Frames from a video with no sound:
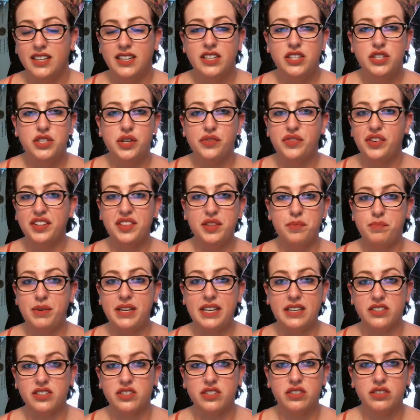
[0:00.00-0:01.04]
So if you're at the
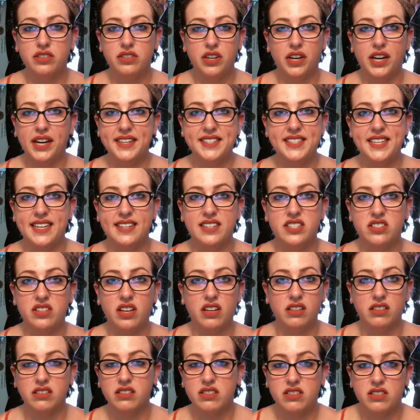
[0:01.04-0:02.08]
beach, you're going to taste
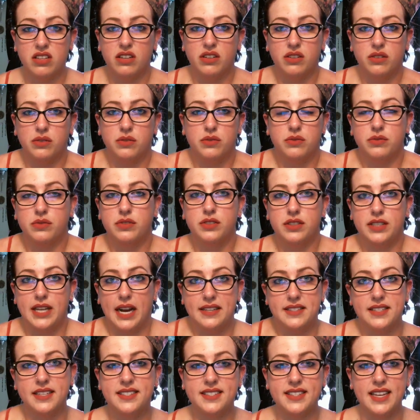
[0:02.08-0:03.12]
salt. So
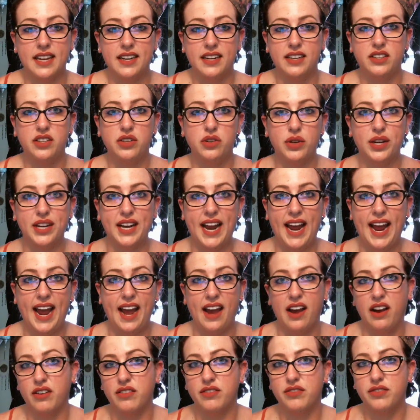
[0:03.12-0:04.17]
that's a setting you can
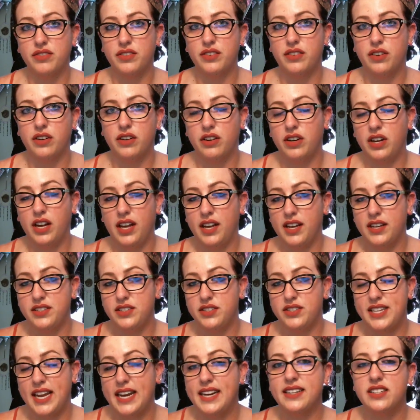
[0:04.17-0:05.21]
have, a
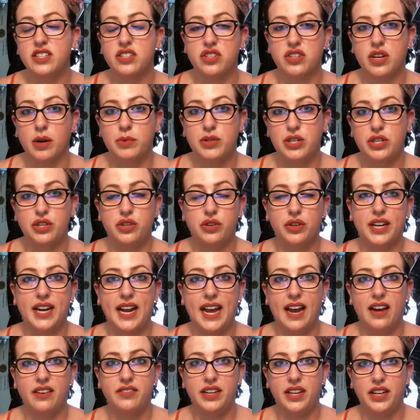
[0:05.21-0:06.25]
setting description you can
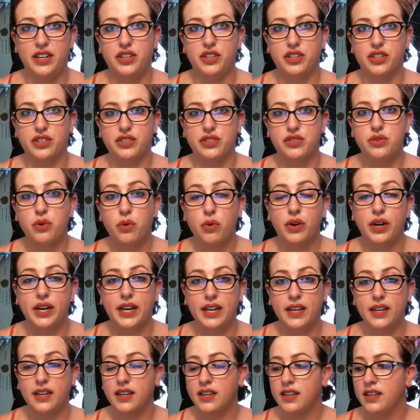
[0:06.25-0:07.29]
have in your
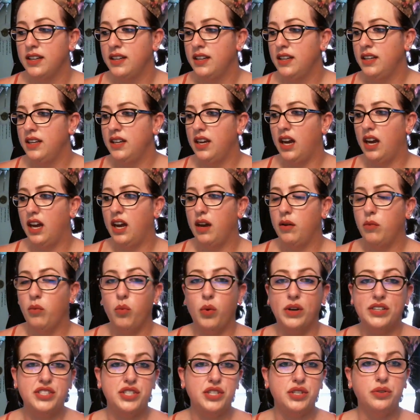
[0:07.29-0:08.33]
story.
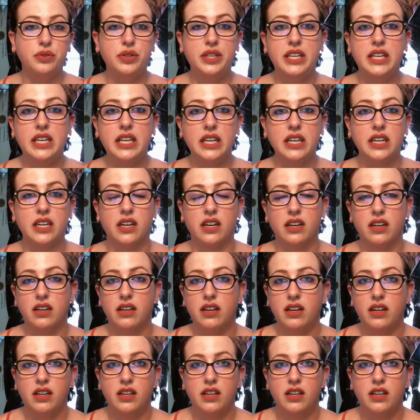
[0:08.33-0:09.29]
What do you hear?